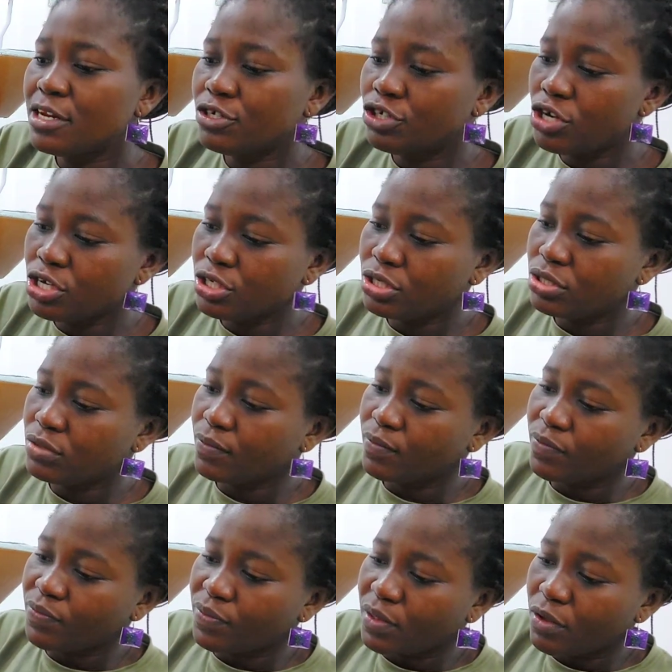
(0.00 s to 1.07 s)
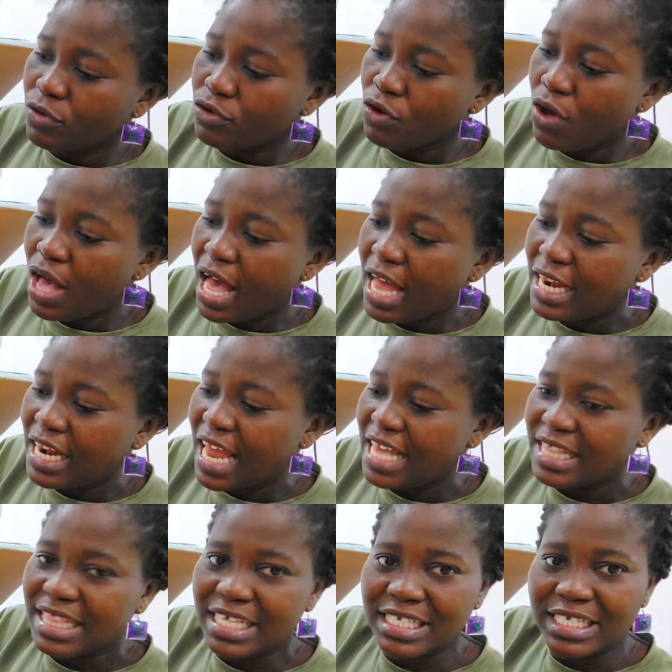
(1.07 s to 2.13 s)
just your hand
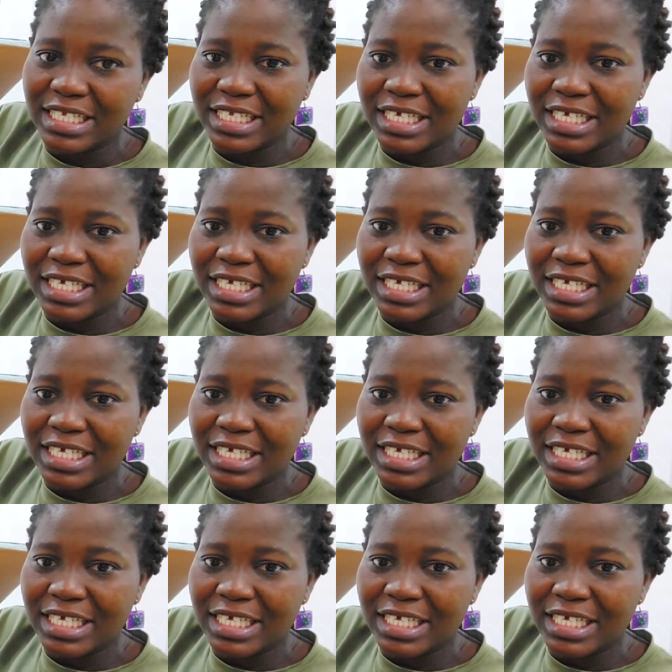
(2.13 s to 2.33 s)
like this,